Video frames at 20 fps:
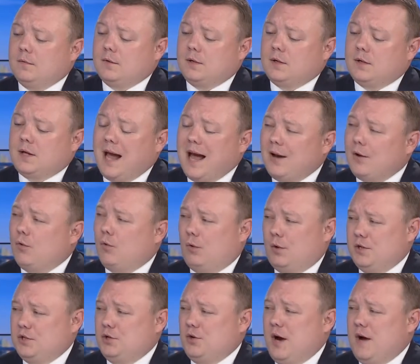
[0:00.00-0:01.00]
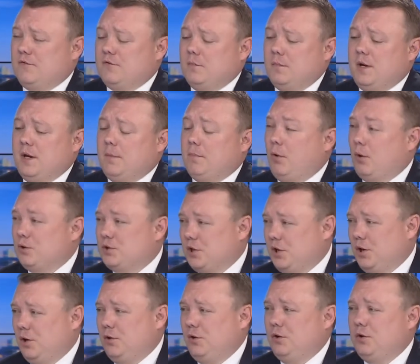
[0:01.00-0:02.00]
categories. You have to be
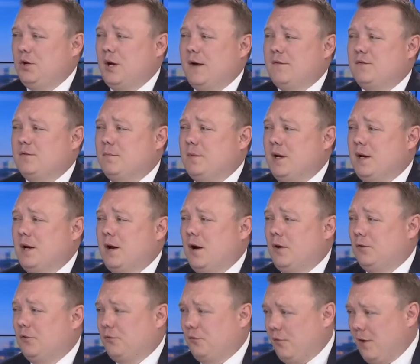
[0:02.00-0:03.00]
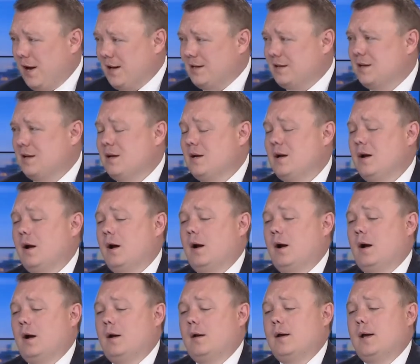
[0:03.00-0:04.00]
persecuted. You have to be under threat.
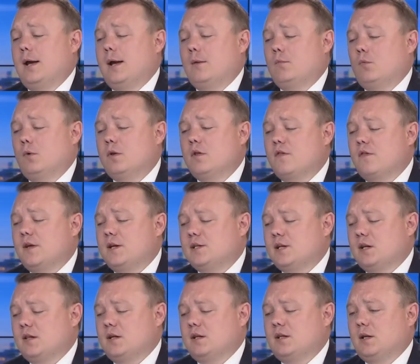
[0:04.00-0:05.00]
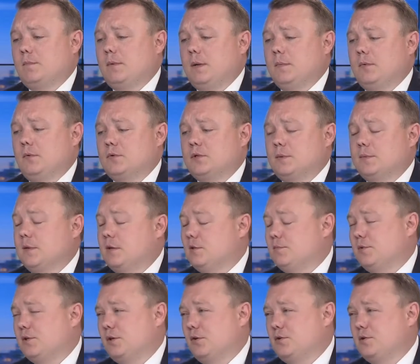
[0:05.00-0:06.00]
And one of the things I think that people sometimes
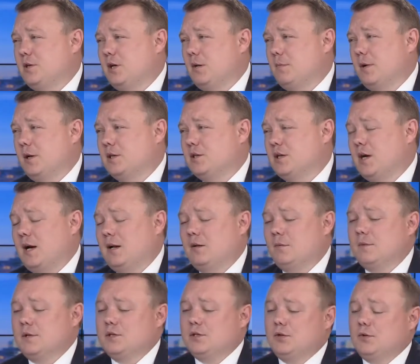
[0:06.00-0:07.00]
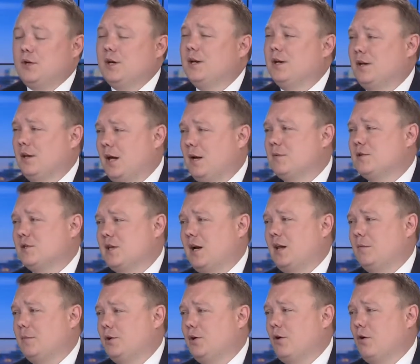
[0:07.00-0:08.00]
misunderstand about asylum is you can claim
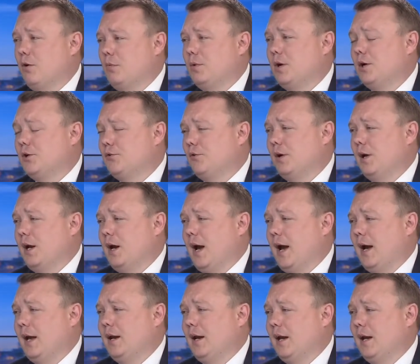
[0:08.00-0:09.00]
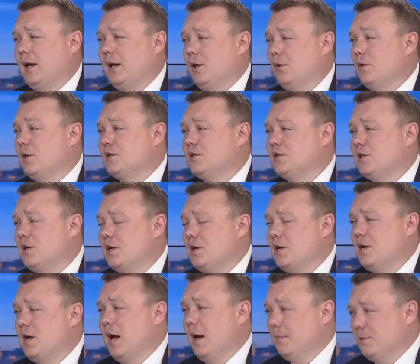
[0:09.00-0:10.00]
asylum in your home country at a U.S.
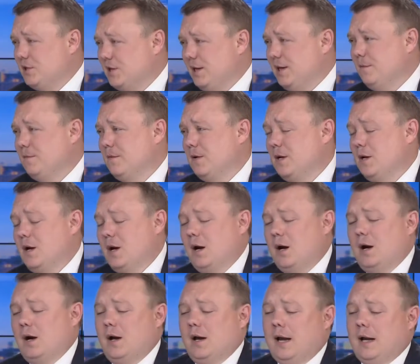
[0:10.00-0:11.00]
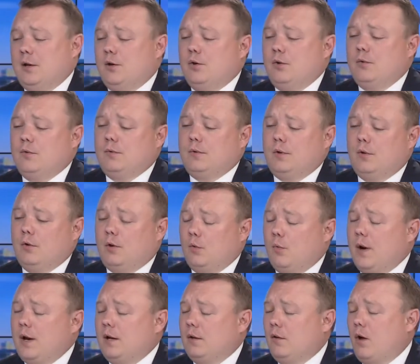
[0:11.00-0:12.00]
embassy. And the
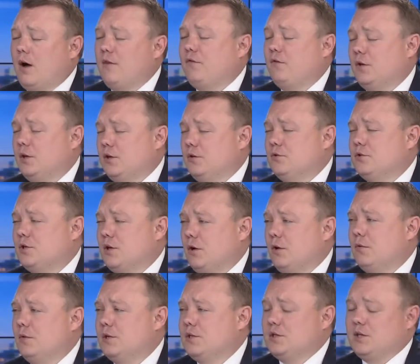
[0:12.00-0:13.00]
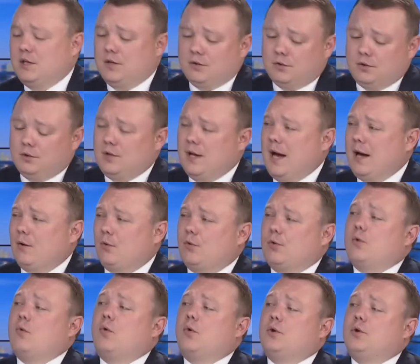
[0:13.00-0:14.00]
way to lawfully do so is to either do that
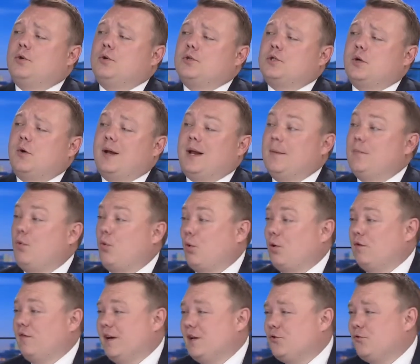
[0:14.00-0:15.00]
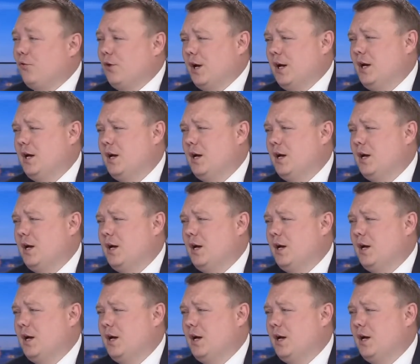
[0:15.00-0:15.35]
or to do so at a port of entry